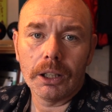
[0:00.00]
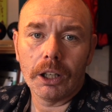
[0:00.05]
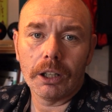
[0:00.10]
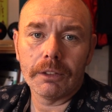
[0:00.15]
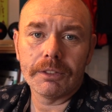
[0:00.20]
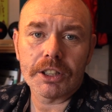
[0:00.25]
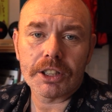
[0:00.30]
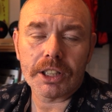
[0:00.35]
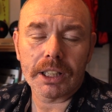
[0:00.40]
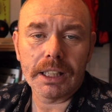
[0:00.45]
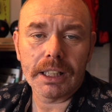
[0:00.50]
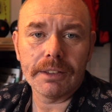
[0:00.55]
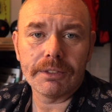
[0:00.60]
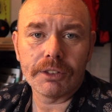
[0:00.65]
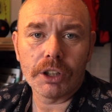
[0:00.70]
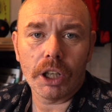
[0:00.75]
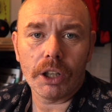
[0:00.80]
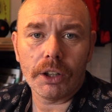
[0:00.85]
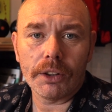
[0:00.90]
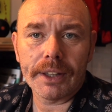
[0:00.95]
Obviously,
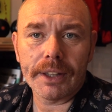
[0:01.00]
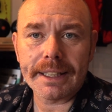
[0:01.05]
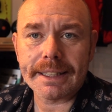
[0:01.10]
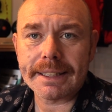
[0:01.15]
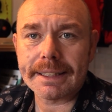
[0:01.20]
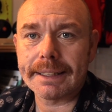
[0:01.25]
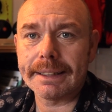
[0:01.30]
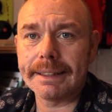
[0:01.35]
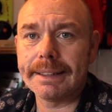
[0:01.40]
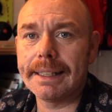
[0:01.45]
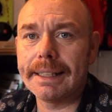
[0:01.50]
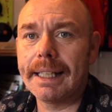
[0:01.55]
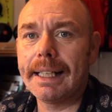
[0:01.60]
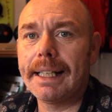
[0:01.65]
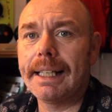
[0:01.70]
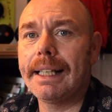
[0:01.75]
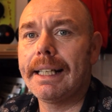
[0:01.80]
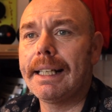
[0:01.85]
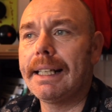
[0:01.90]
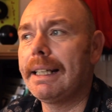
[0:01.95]
you've got this
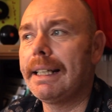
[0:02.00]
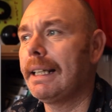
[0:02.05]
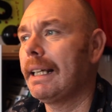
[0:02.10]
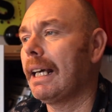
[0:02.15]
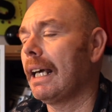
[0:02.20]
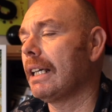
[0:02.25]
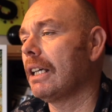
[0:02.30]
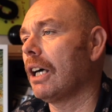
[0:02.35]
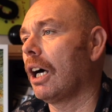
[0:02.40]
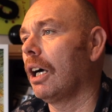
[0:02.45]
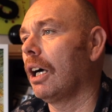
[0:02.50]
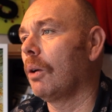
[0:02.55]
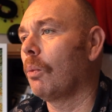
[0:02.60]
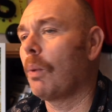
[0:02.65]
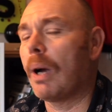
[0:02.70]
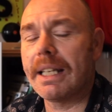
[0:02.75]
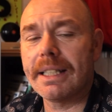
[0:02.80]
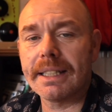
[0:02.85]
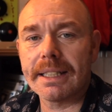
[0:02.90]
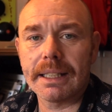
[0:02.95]
today,
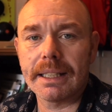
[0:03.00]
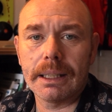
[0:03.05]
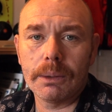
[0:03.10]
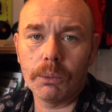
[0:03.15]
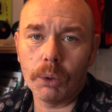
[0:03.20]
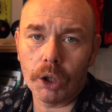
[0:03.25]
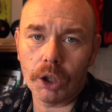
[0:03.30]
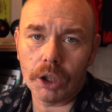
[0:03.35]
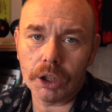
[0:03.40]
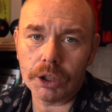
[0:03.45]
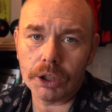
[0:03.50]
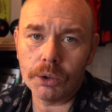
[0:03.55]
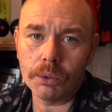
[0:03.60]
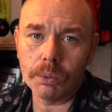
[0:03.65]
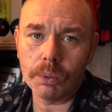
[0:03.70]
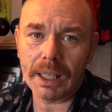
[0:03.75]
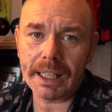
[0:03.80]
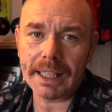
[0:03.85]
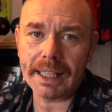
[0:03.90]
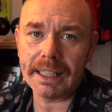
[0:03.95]
Wednesday, Waterloo
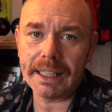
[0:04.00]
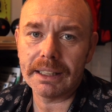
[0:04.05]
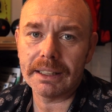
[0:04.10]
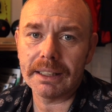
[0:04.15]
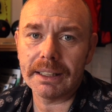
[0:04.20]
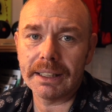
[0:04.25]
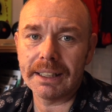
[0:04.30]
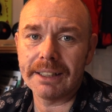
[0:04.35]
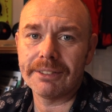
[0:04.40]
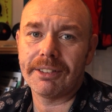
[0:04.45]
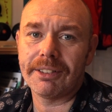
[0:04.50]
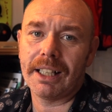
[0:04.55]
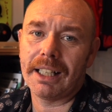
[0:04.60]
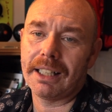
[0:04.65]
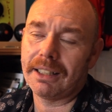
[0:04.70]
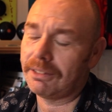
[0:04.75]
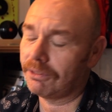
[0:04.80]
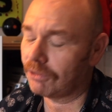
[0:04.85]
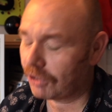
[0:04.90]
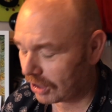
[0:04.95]
weighing. And if
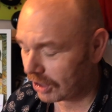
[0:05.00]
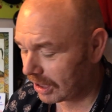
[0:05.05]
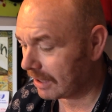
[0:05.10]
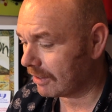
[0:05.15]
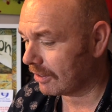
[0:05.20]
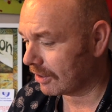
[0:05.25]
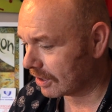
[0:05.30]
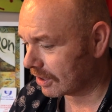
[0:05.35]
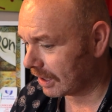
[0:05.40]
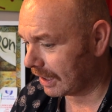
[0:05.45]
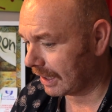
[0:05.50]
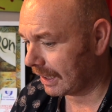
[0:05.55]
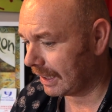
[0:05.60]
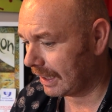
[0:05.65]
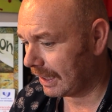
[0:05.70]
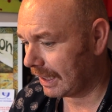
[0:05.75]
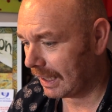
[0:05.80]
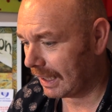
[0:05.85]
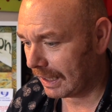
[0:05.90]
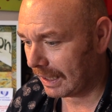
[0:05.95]
I, seriously,
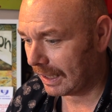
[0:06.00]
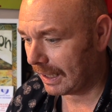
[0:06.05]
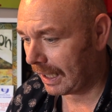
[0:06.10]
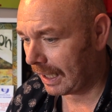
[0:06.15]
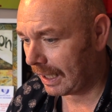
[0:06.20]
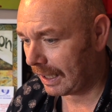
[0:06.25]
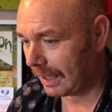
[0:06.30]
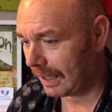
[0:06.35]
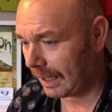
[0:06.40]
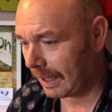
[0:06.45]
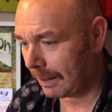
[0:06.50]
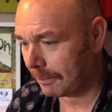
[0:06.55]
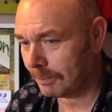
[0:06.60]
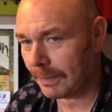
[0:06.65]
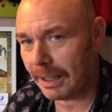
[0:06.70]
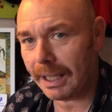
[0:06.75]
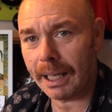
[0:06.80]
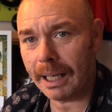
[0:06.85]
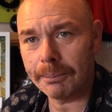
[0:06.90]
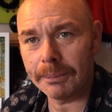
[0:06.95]

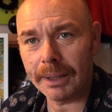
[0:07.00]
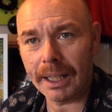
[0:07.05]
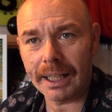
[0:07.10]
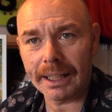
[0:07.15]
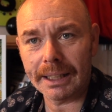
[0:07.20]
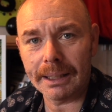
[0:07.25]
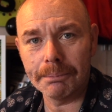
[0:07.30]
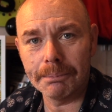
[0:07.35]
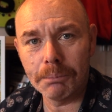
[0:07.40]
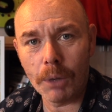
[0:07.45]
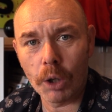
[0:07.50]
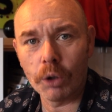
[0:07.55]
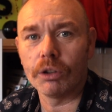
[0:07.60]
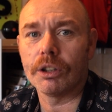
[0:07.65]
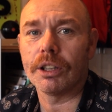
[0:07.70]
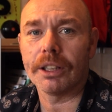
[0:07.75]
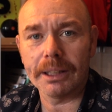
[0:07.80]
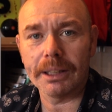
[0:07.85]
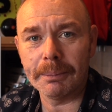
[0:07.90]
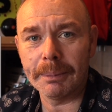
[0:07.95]
I'm like a
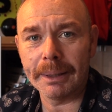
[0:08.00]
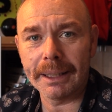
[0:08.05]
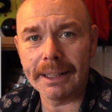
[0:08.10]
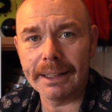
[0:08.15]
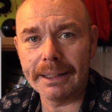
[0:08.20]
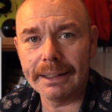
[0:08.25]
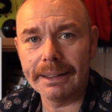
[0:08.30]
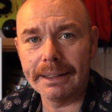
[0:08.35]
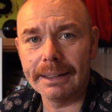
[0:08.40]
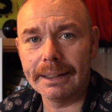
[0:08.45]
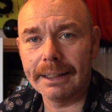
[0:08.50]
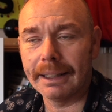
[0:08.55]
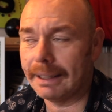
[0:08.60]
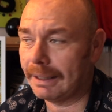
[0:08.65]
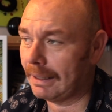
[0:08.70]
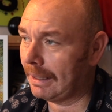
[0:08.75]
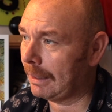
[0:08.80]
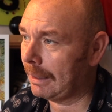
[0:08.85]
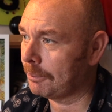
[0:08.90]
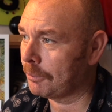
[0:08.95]
monk at the minute.
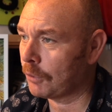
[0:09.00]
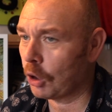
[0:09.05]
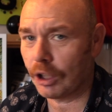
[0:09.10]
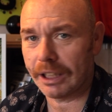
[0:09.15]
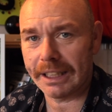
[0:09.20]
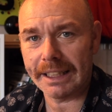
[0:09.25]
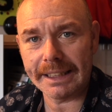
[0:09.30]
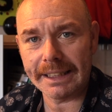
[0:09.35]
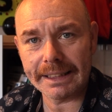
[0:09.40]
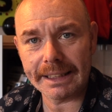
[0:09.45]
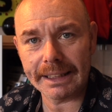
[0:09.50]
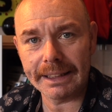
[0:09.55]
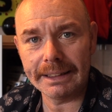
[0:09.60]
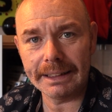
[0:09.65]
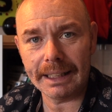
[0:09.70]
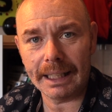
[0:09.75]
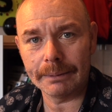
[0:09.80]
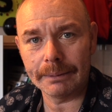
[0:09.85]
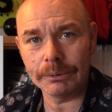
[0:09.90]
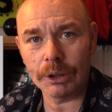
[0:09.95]
I'm not
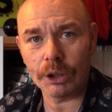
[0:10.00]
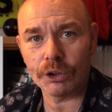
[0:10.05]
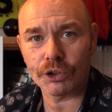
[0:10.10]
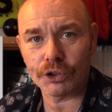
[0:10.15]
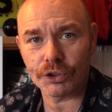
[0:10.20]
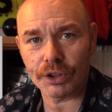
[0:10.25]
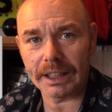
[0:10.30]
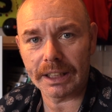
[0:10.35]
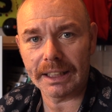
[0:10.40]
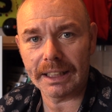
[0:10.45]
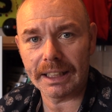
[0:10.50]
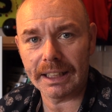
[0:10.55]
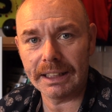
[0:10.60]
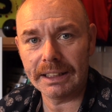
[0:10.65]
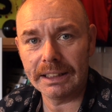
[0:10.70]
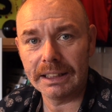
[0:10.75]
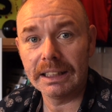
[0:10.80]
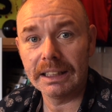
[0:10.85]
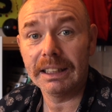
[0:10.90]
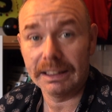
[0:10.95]
eating, I'm not
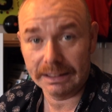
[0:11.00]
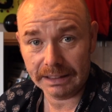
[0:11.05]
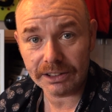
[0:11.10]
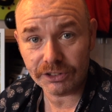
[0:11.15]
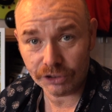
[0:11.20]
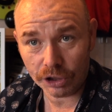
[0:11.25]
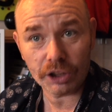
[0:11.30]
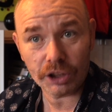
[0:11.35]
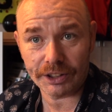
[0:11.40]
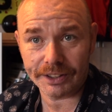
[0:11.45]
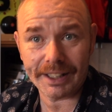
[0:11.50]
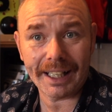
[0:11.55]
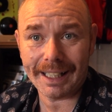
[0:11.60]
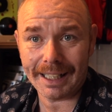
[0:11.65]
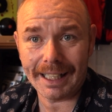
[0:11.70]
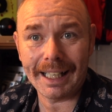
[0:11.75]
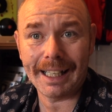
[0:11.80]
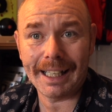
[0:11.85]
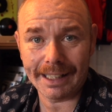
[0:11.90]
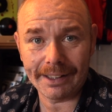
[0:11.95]
drinking. There's none of
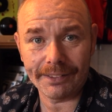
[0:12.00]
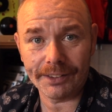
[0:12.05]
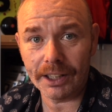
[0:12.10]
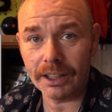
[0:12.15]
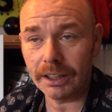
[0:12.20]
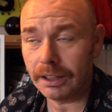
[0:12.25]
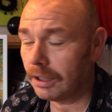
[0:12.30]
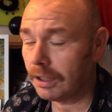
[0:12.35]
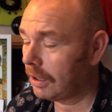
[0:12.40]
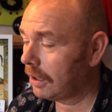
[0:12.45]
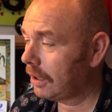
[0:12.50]
that either.